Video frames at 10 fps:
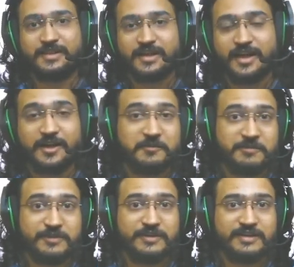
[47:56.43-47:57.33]
Highly
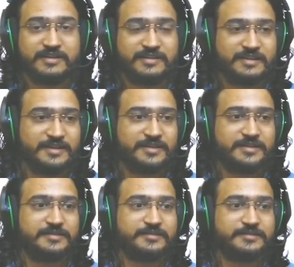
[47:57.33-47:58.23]
appreciate it.
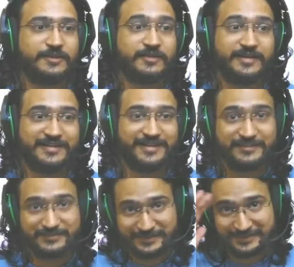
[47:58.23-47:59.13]
Alright,
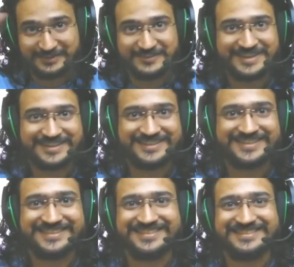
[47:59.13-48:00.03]
have a great weekend.
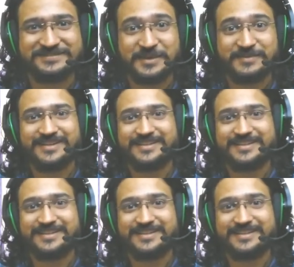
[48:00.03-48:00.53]
Bye bye.